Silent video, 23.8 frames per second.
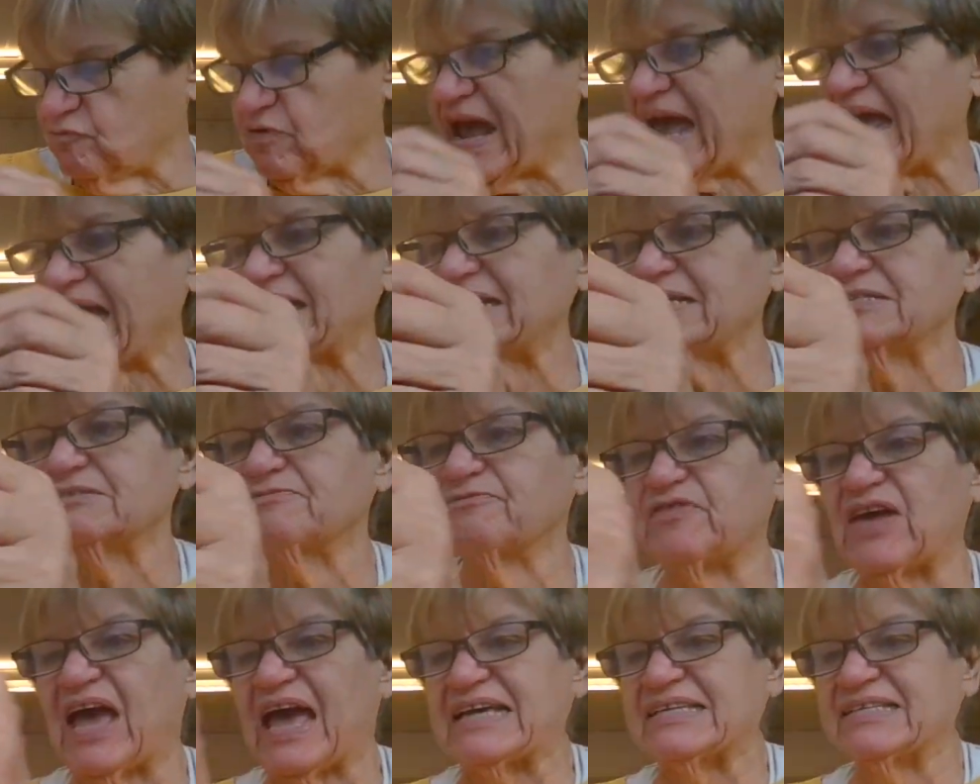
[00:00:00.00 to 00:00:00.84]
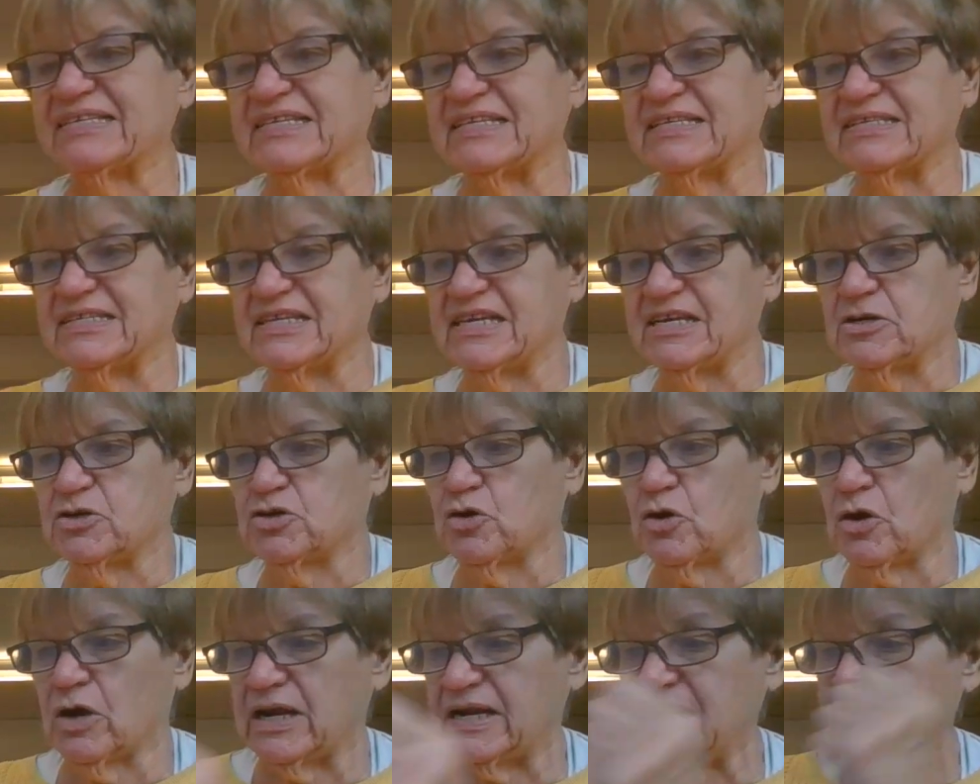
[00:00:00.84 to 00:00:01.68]
ran as fast as he
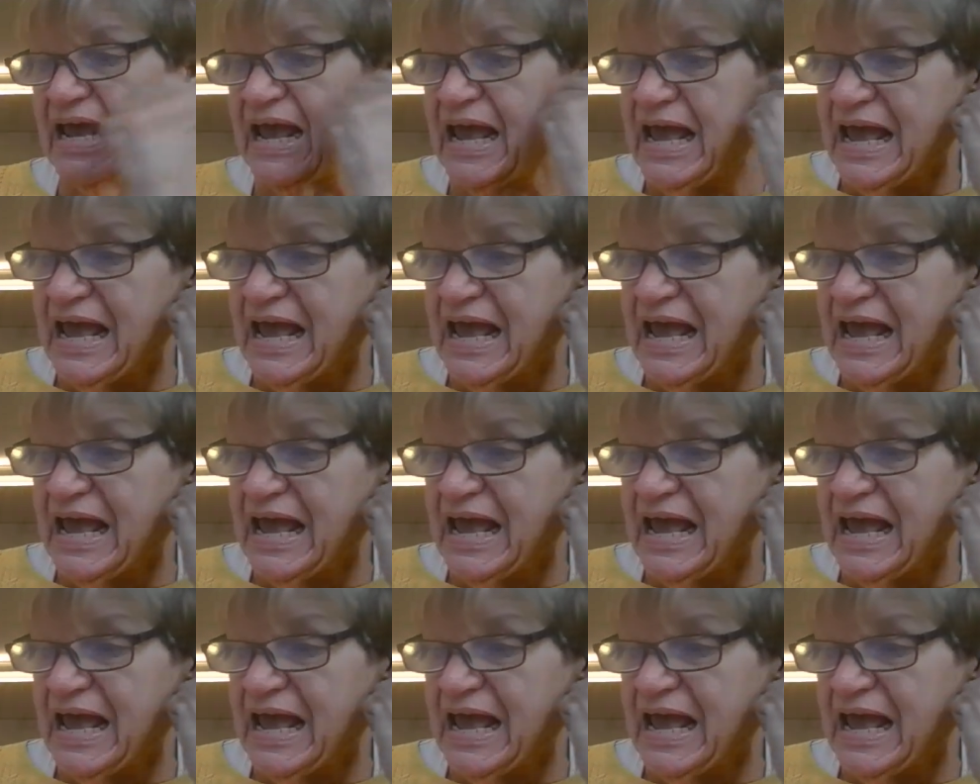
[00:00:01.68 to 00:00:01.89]
could.